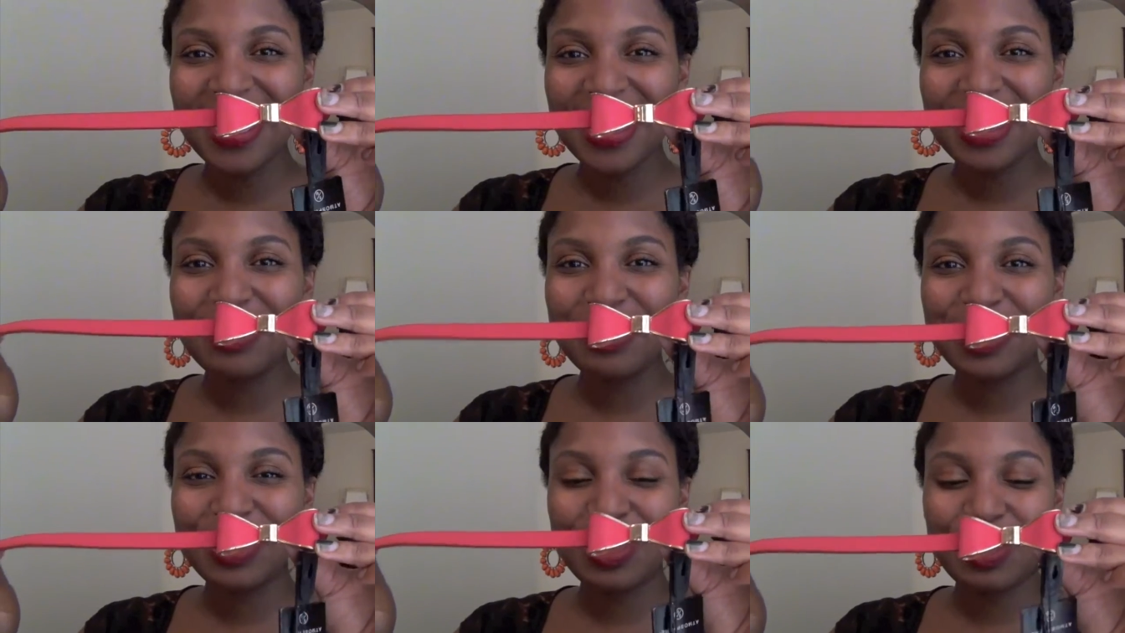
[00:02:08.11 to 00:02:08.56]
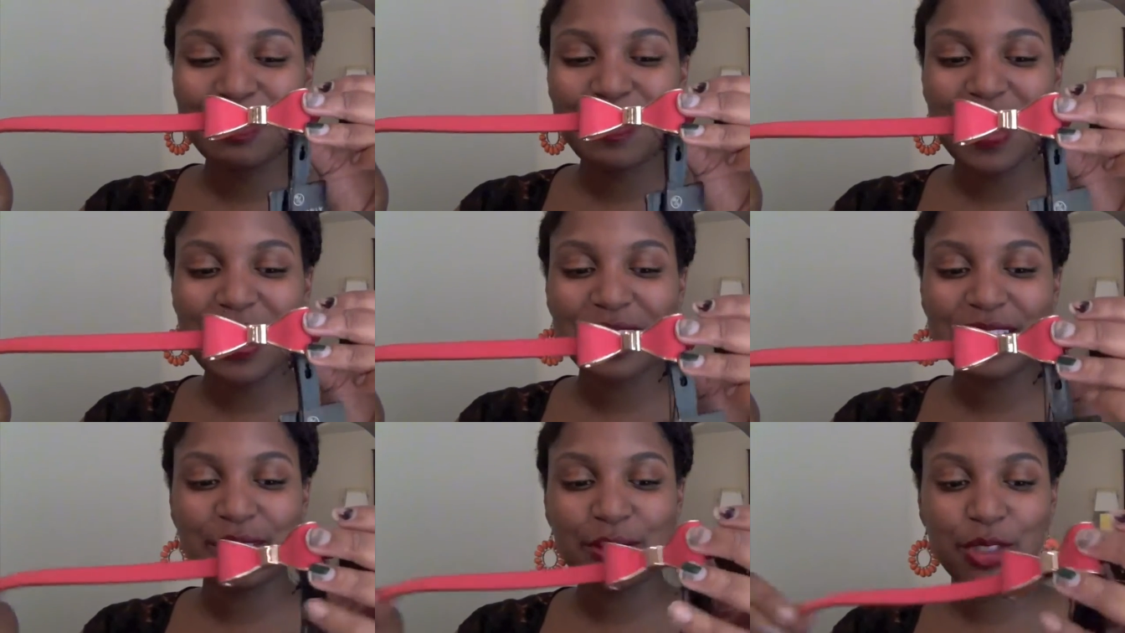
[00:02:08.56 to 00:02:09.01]
It was two
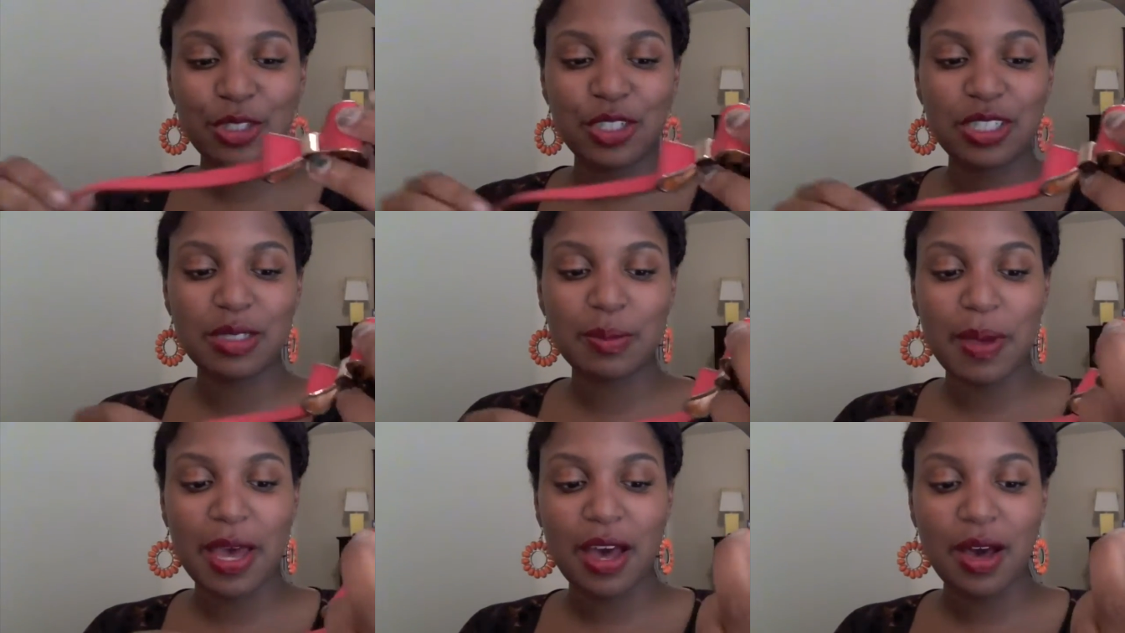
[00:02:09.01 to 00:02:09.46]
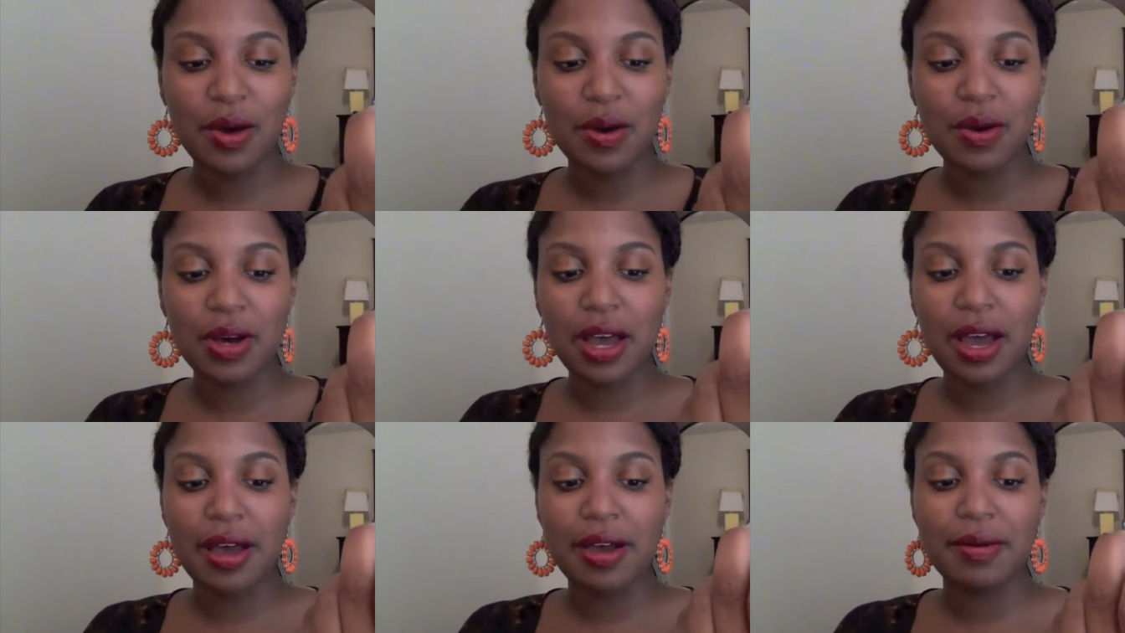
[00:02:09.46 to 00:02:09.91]
pounds, which is
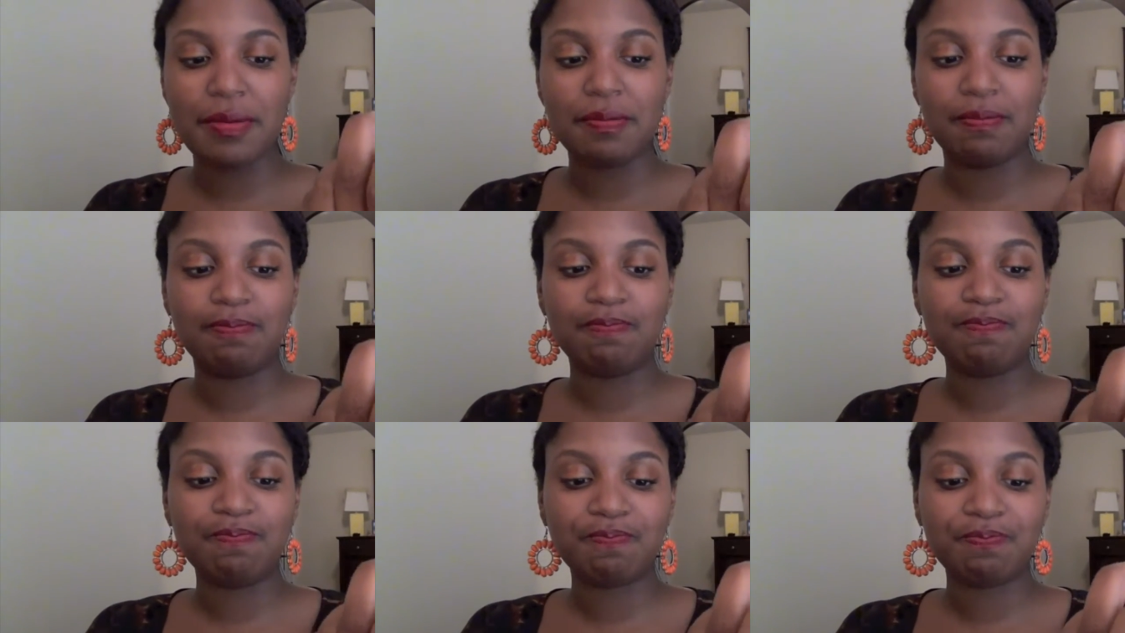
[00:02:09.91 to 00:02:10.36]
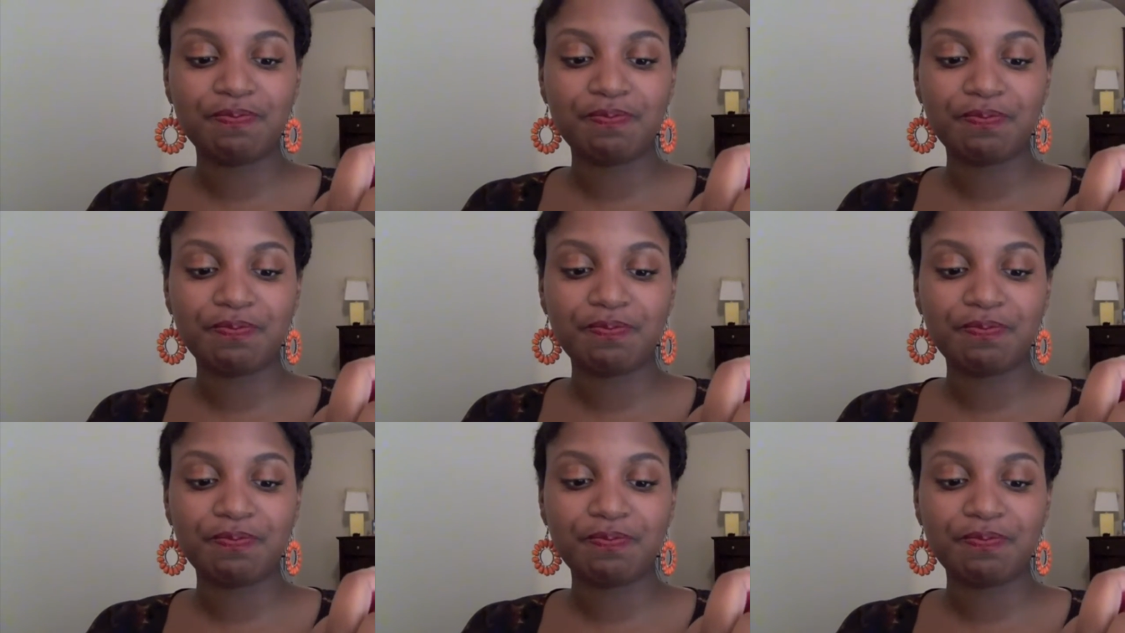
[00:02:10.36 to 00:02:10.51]
about, um,